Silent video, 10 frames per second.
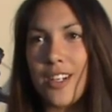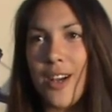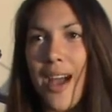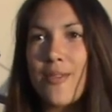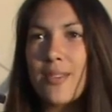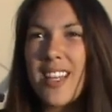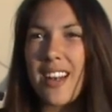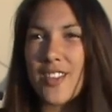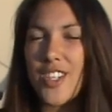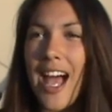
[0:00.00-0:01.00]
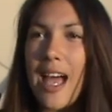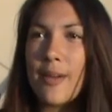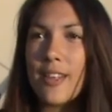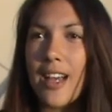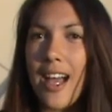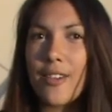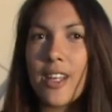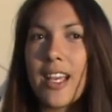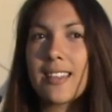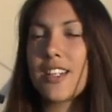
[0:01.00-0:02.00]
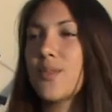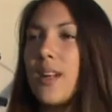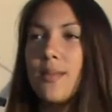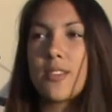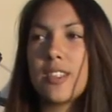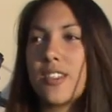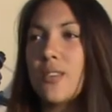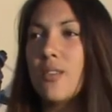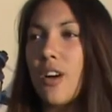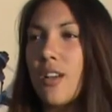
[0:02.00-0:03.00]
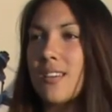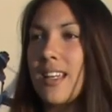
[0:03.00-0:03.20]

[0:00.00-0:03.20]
you know, everyone's kind of shy, but I realized I just went up to these two girls